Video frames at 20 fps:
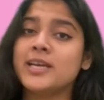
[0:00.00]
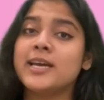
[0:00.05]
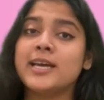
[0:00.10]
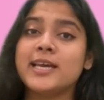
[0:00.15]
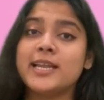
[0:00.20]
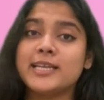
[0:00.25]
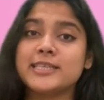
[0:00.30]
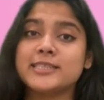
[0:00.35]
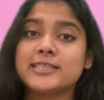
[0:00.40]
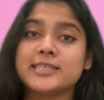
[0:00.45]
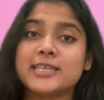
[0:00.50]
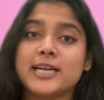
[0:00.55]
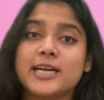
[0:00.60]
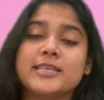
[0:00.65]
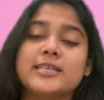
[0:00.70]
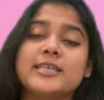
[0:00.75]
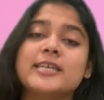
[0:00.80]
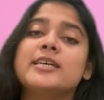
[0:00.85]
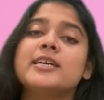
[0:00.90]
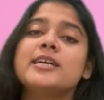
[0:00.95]
Let's start.
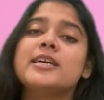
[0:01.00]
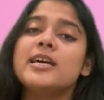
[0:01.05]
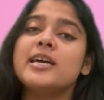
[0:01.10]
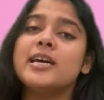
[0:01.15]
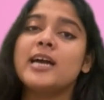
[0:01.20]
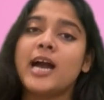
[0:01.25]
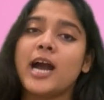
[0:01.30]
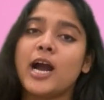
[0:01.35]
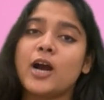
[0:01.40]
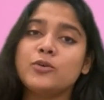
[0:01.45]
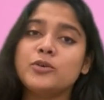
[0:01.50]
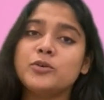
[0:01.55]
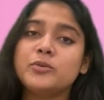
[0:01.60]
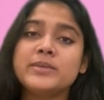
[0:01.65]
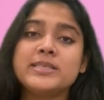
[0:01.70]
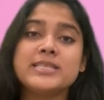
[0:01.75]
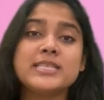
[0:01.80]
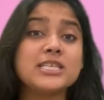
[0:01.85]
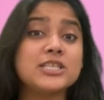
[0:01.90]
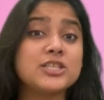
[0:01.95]
How do we
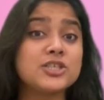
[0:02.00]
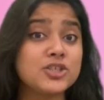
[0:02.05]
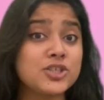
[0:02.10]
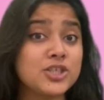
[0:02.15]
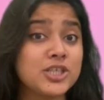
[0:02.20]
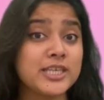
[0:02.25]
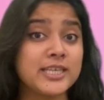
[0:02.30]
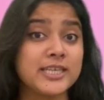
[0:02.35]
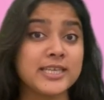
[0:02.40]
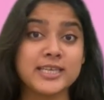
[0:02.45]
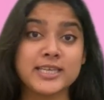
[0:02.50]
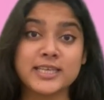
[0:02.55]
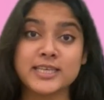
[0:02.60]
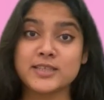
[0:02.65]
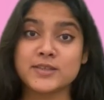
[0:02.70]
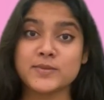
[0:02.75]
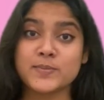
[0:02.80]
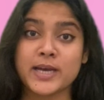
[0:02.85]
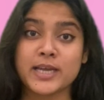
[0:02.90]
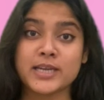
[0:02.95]
say she in
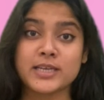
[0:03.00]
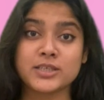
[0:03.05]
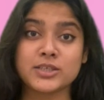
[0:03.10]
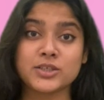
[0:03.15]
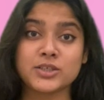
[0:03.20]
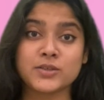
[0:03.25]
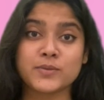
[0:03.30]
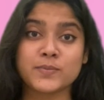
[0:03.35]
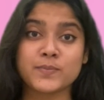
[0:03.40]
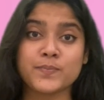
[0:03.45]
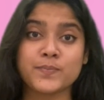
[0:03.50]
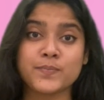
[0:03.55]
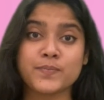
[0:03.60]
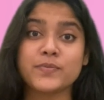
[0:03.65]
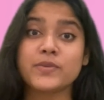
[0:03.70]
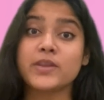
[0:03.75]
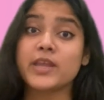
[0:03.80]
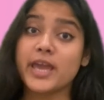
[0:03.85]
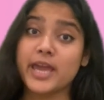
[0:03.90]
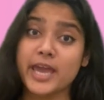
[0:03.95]
Spanish?
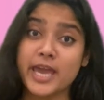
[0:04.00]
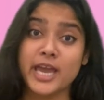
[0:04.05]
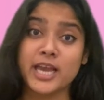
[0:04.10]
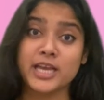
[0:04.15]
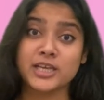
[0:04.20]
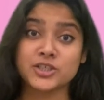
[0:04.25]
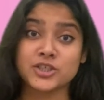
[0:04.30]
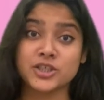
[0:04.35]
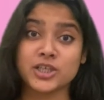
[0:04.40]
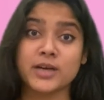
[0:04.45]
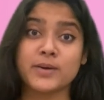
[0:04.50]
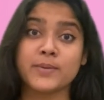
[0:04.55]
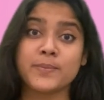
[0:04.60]
Ella.